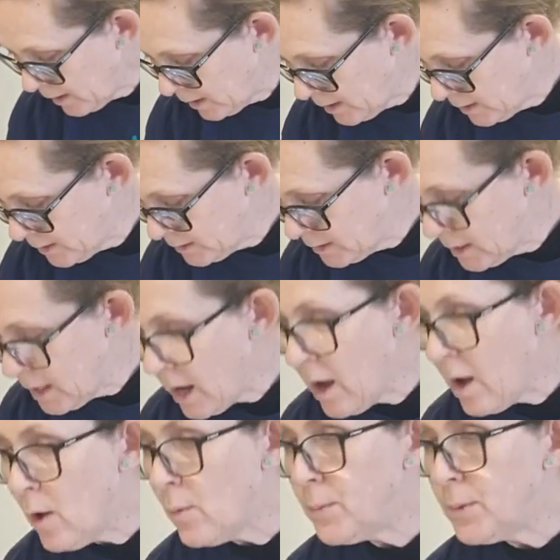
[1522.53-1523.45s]
He's
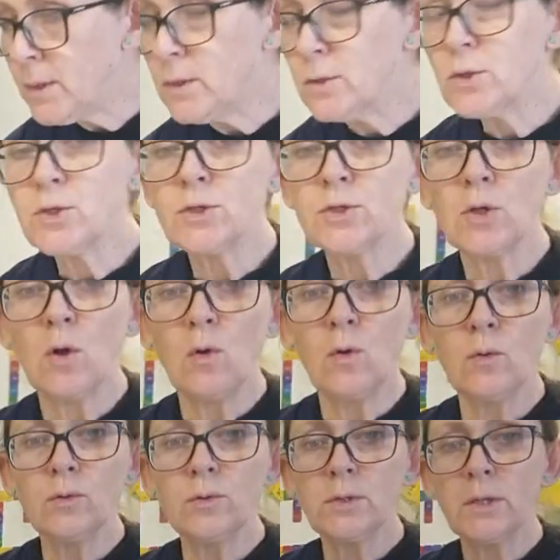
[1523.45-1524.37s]
now been
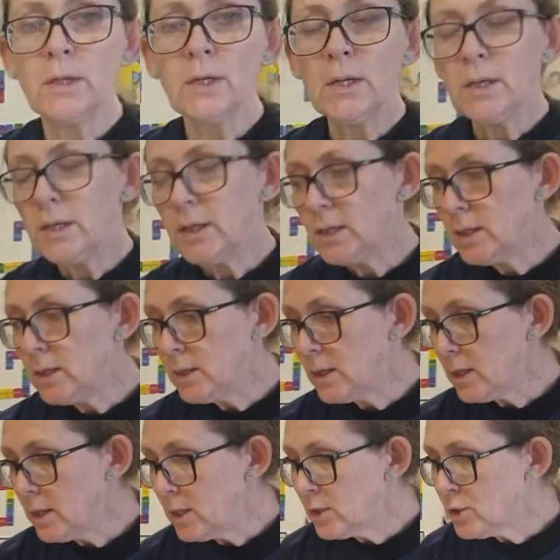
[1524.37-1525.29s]
sold
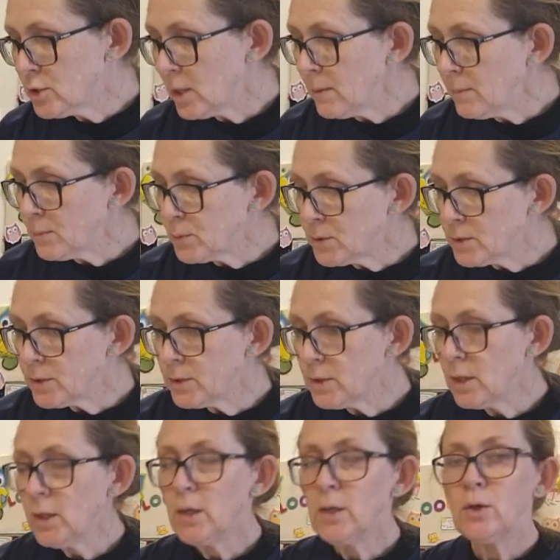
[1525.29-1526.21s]
in Egypt.
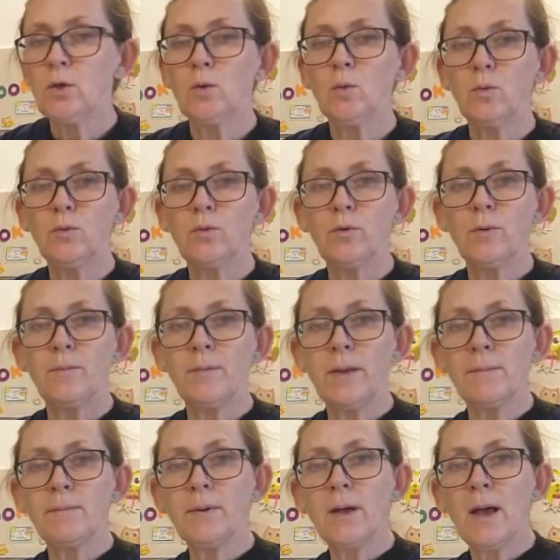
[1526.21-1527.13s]
You will
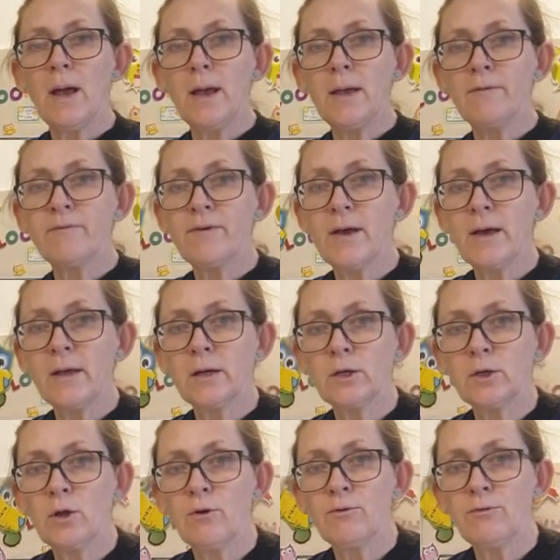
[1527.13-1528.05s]
remember, hy
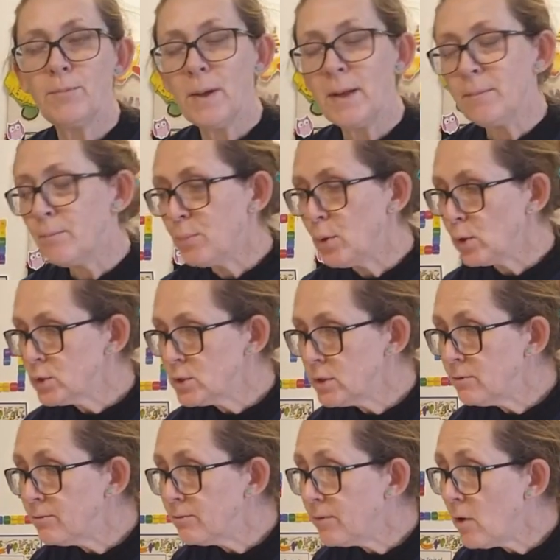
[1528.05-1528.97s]
werk nou by
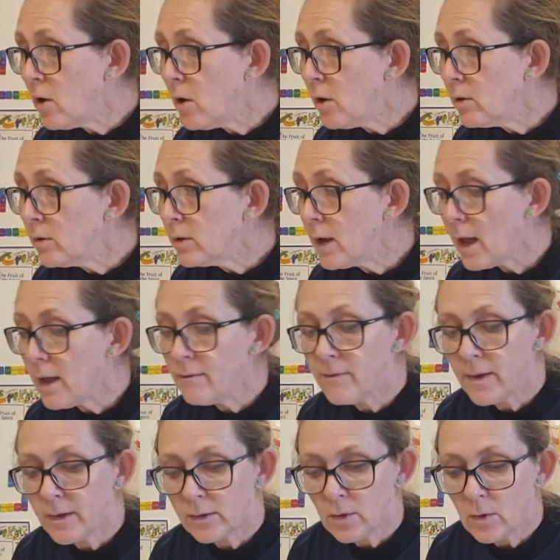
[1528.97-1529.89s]
Potifar. Hy
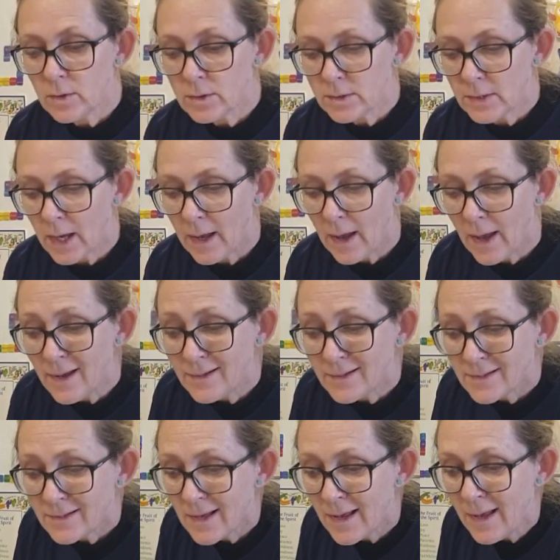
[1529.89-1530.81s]
werk nou in sy
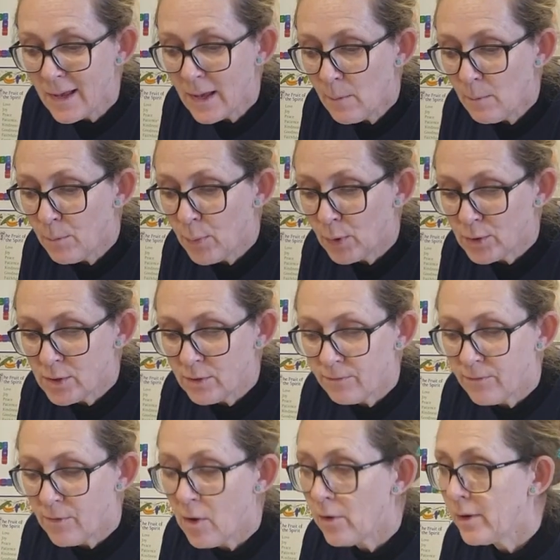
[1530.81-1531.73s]
huis.
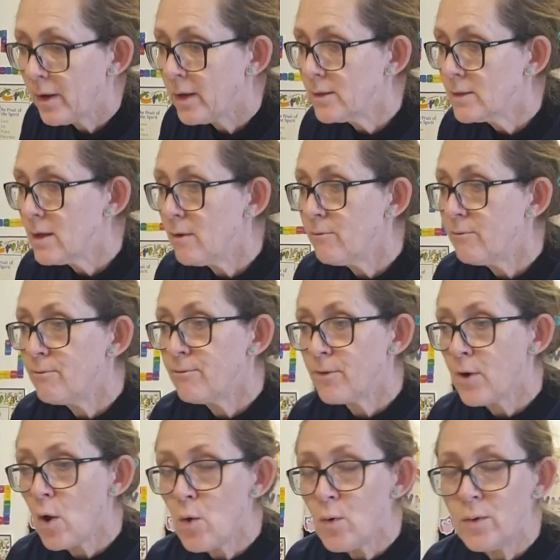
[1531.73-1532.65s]
Potifar het 'n
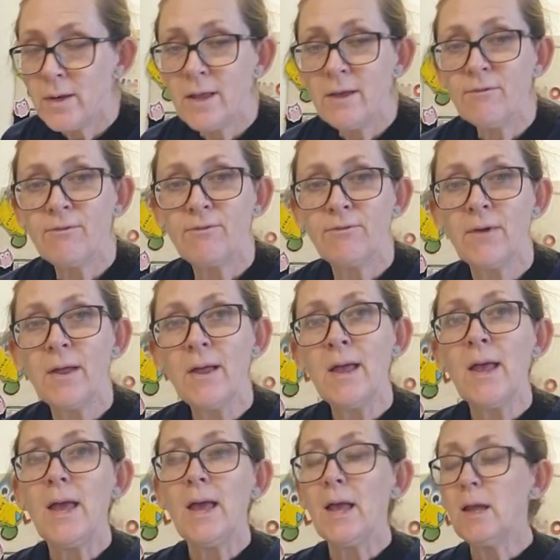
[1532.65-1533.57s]
vrou lief.
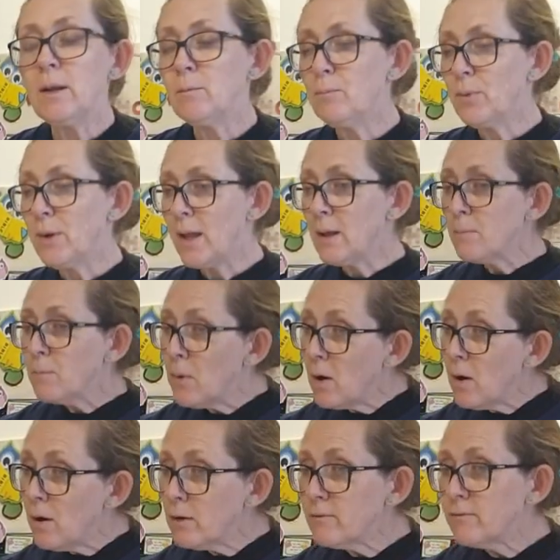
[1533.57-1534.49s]
En
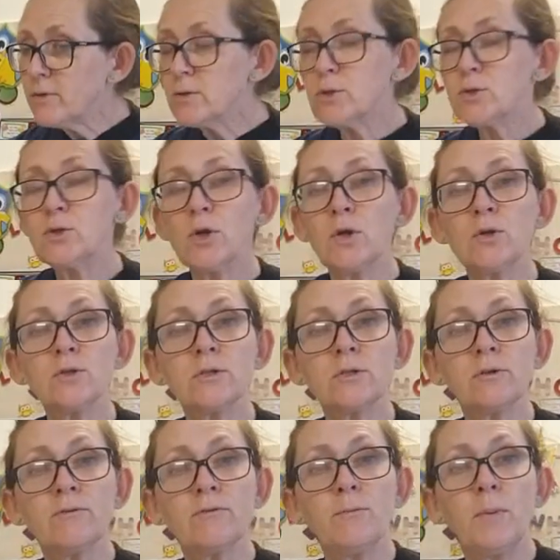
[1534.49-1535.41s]
blijkbaar was
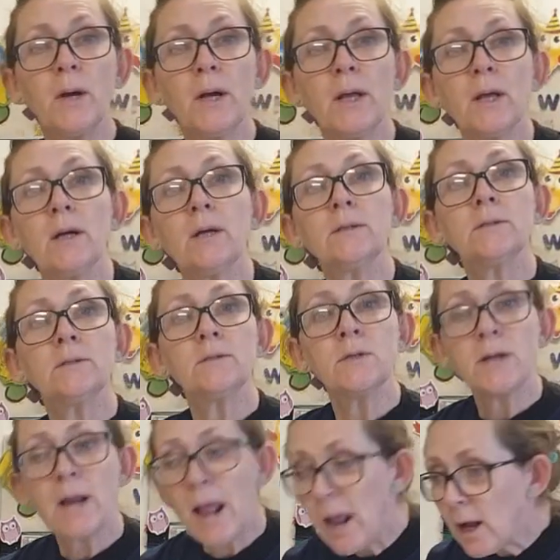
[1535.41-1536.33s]
Joseph baie
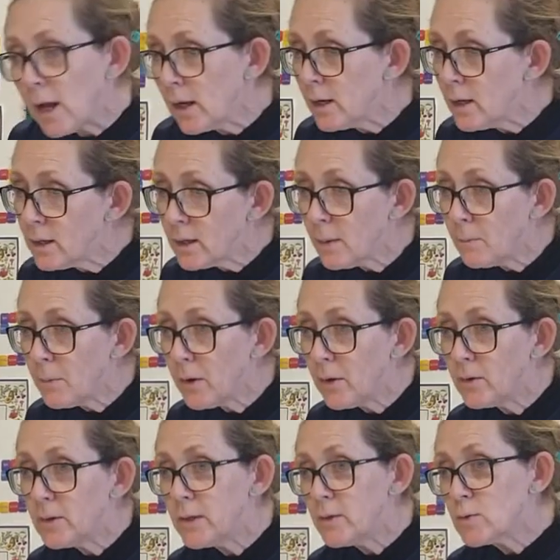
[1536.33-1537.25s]
aantrekkelijk.
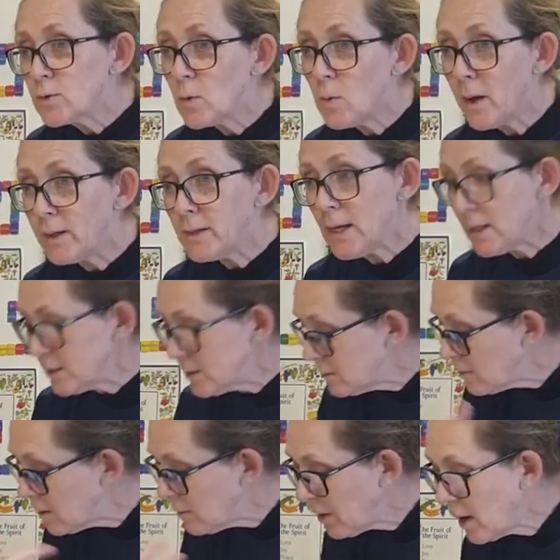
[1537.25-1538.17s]
Apparently he was quite
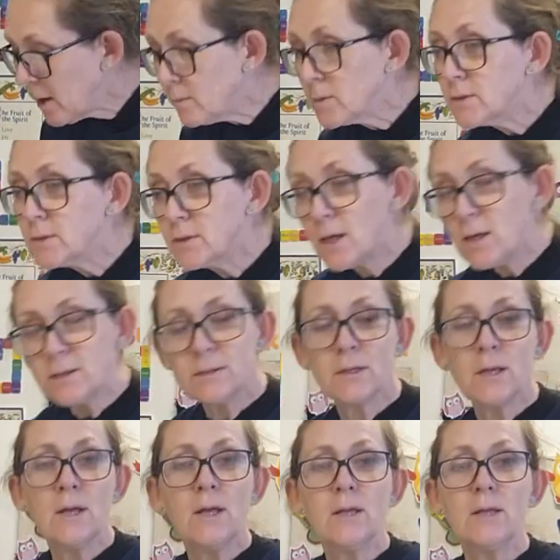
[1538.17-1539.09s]
handsome, the Bible says.
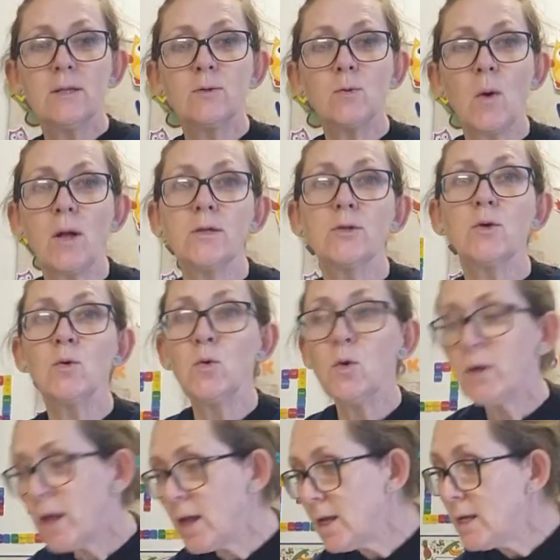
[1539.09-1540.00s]
Quite good
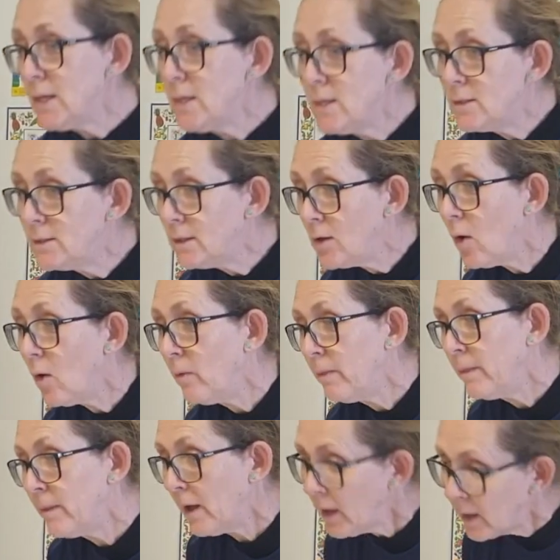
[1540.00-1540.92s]
looking, easy
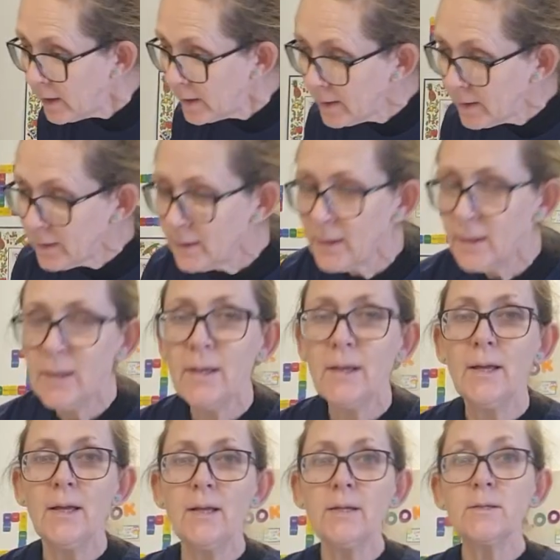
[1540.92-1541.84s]
on the eye.
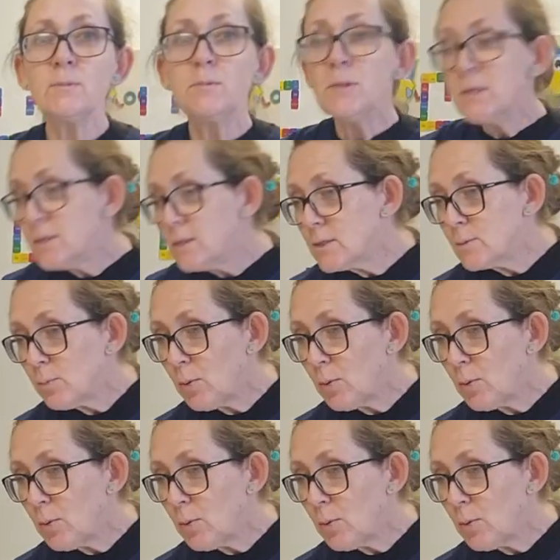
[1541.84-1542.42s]
And Mrs.